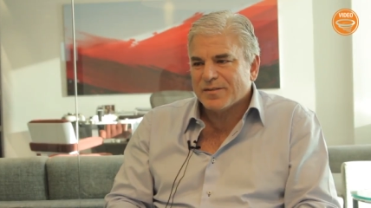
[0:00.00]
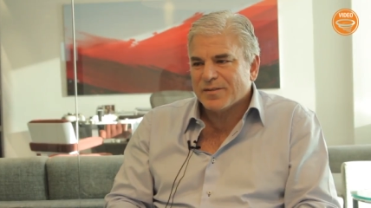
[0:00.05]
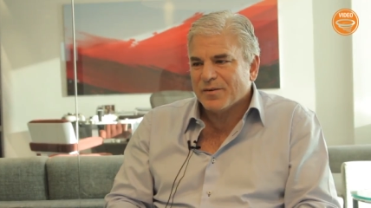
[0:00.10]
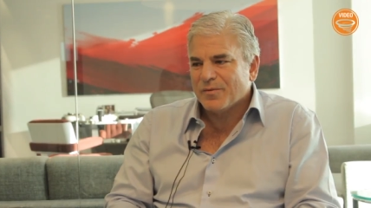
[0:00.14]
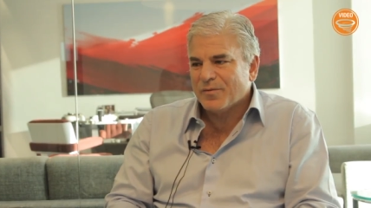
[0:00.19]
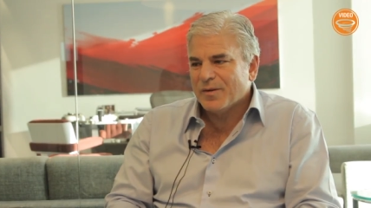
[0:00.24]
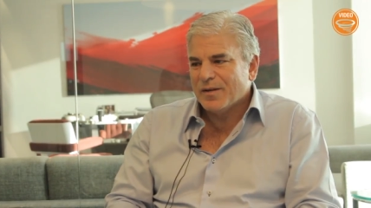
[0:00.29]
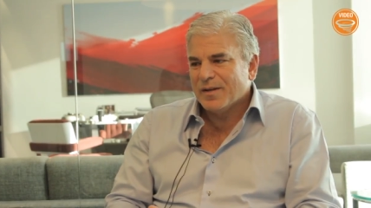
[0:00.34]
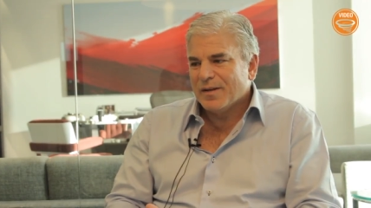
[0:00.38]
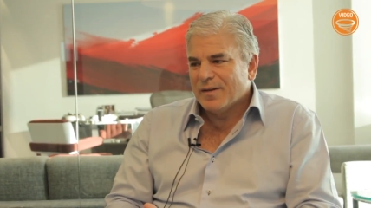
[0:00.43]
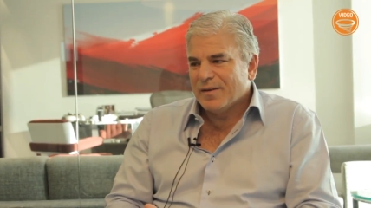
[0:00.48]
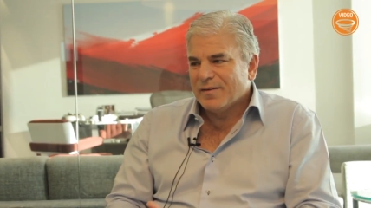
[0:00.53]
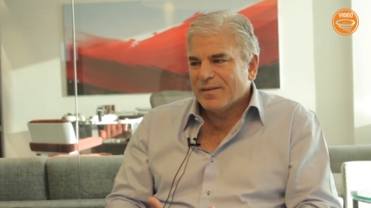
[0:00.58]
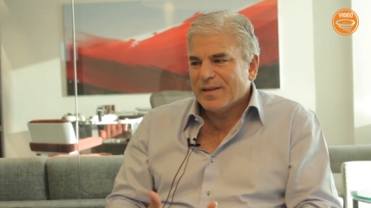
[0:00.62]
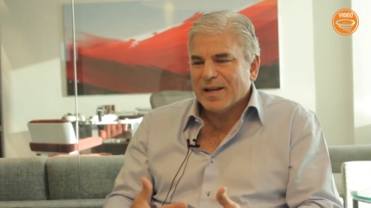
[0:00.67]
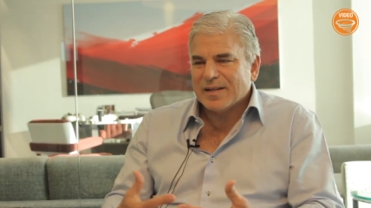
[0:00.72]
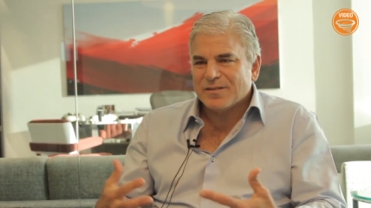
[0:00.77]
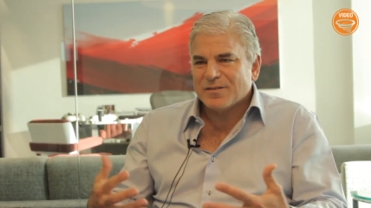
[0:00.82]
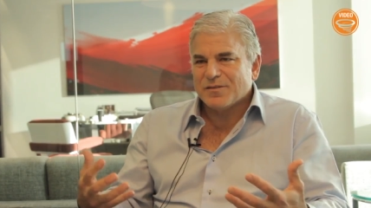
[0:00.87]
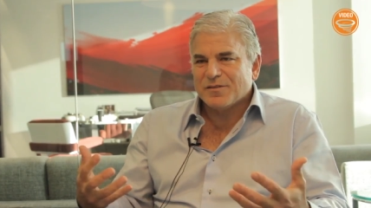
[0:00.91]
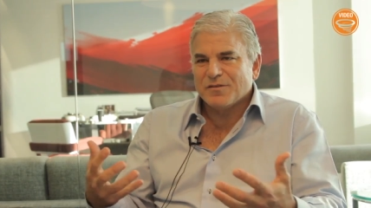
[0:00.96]
So
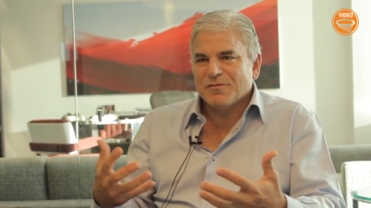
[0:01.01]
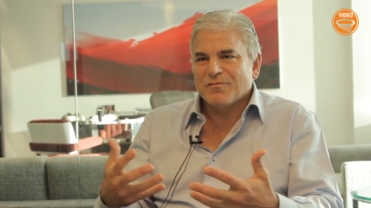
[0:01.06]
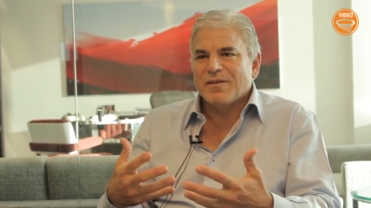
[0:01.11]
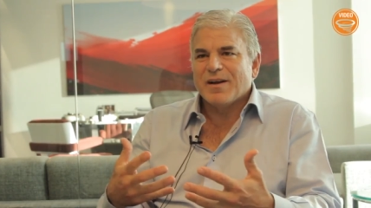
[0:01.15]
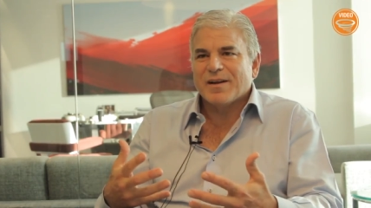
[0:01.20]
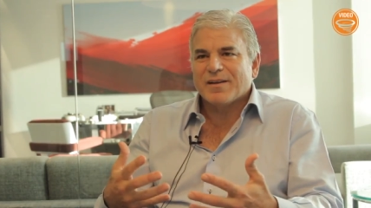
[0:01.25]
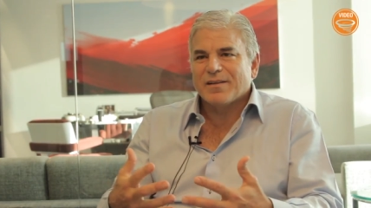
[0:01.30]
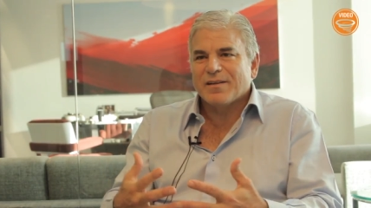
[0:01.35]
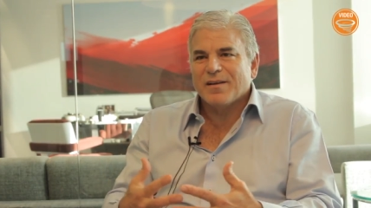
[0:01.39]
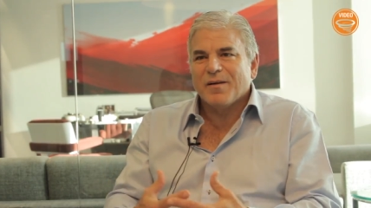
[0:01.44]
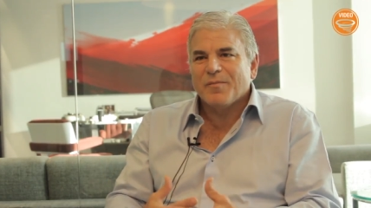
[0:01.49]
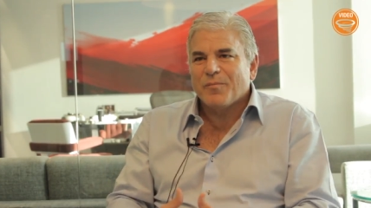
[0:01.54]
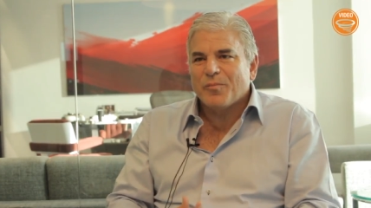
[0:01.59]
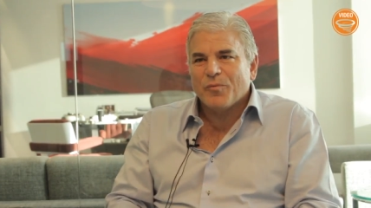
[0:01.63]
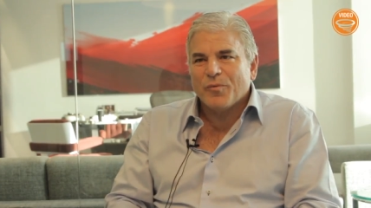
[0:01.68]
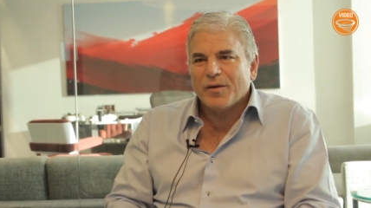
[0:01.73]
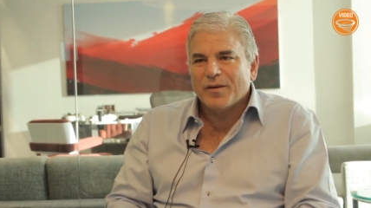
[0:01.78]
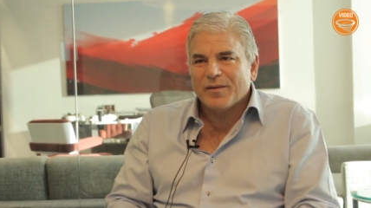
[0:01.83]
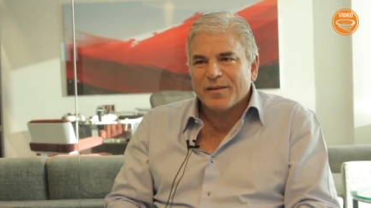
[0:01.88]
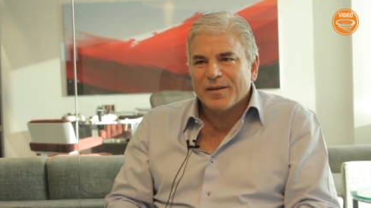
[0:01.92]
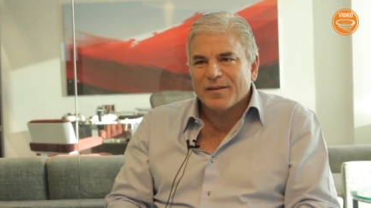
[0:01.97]
that's a direct on
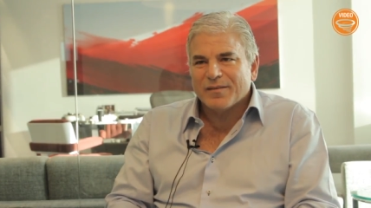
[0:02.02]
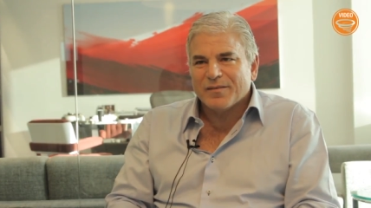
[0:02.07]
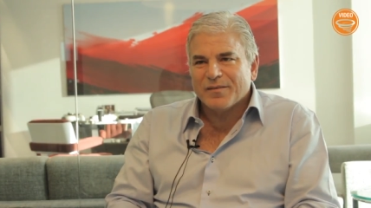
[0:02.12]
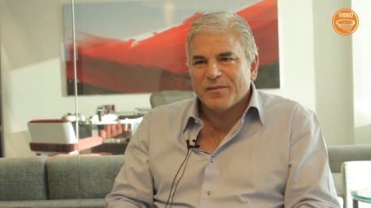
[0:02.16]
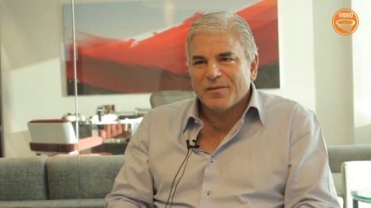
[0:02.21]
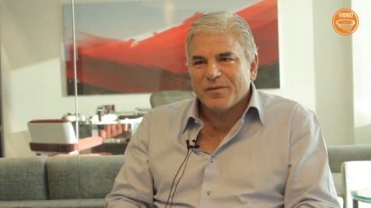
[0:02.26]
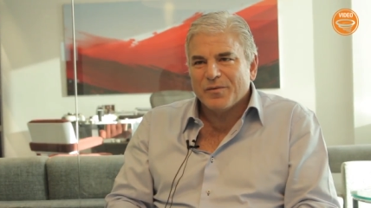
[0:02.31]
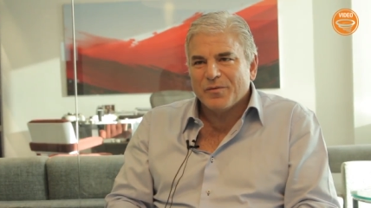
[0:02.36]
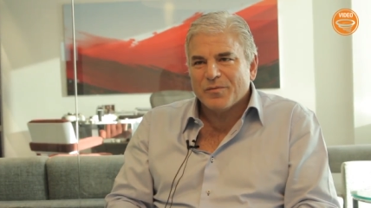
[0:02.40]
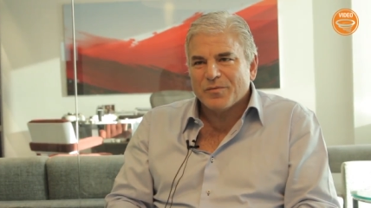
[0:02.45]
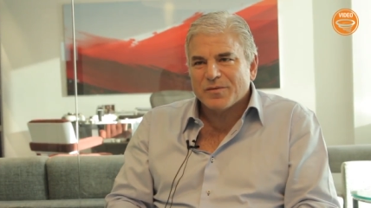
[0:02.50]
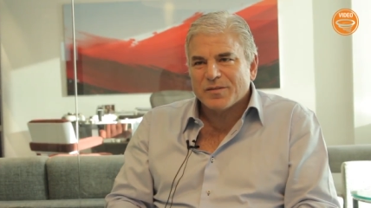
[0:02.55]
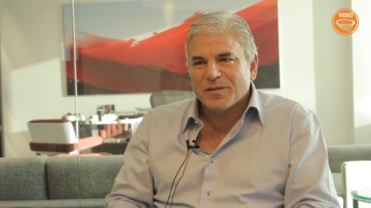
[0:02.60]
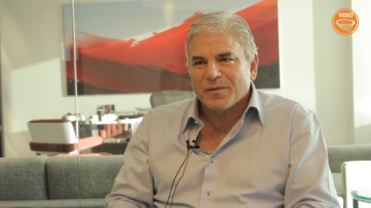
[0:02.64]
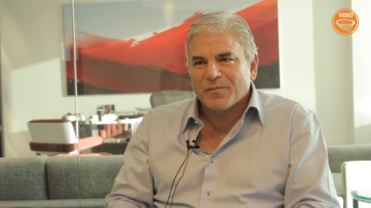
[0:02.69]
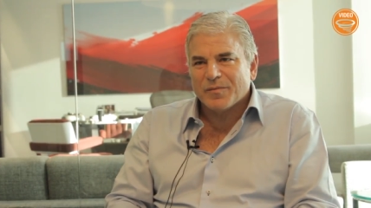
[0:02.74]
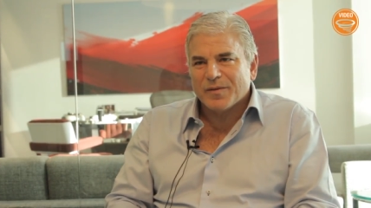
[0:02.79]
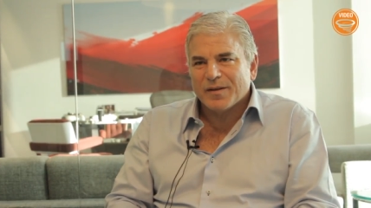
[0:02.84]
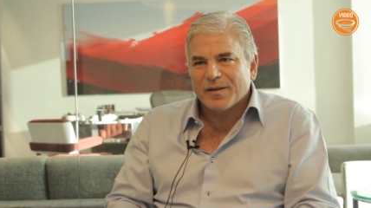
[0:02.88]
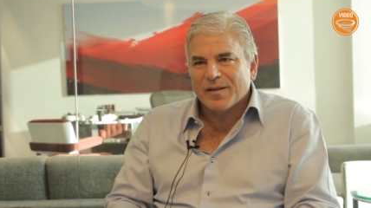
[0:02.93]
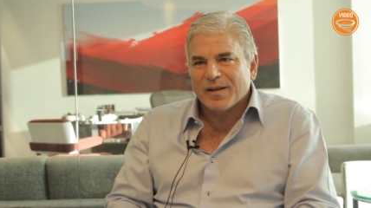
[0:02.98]
point thing to do,
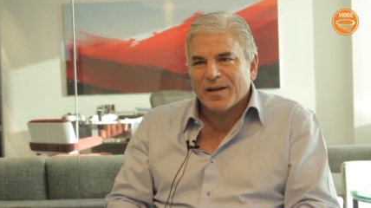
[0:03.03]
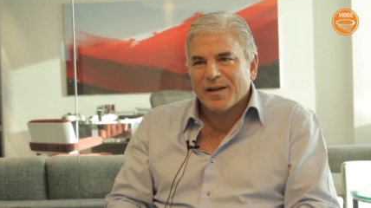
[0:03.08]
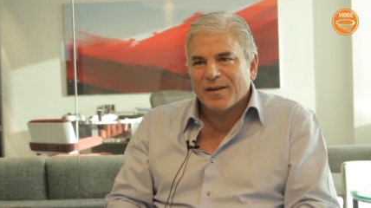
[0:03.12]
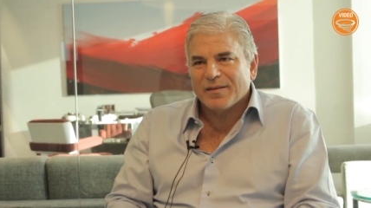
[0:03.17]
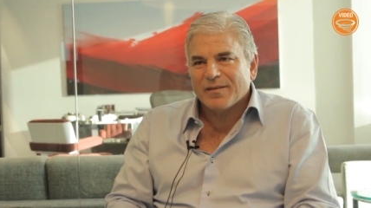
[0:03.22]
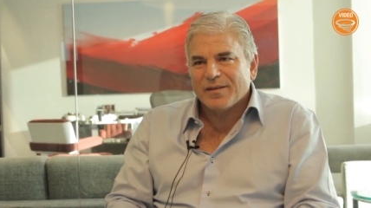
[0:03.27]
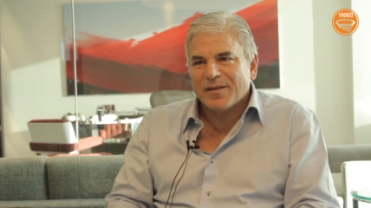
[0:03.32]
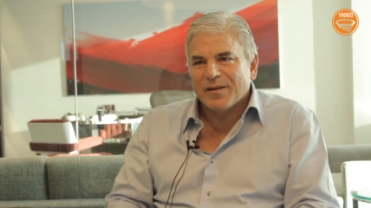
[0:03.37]
something that,